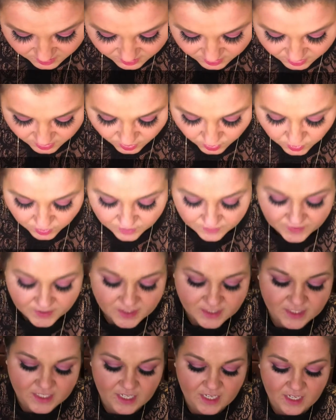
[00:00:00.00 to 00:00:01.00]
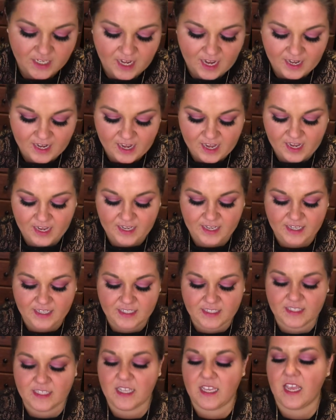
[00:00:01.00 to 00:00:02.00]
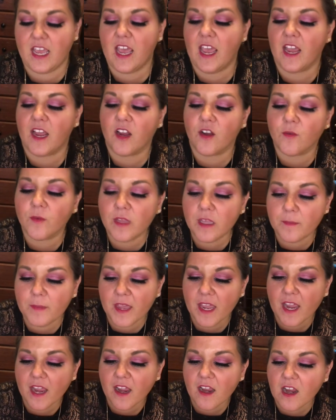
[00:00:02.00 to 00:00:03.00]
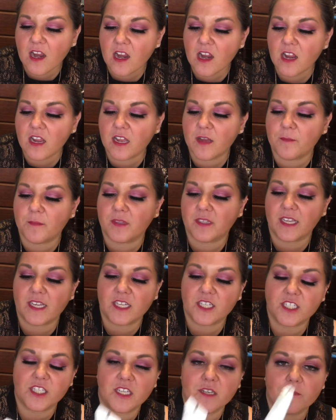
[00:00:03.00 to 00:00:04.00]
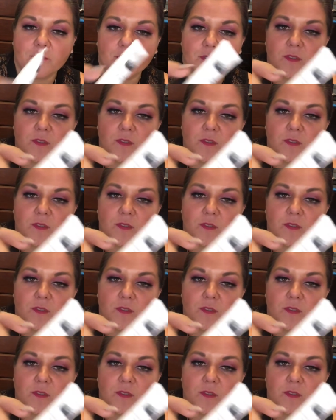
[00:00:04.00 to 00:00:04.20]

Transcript: So the first thing I got is the Air Repair Complexion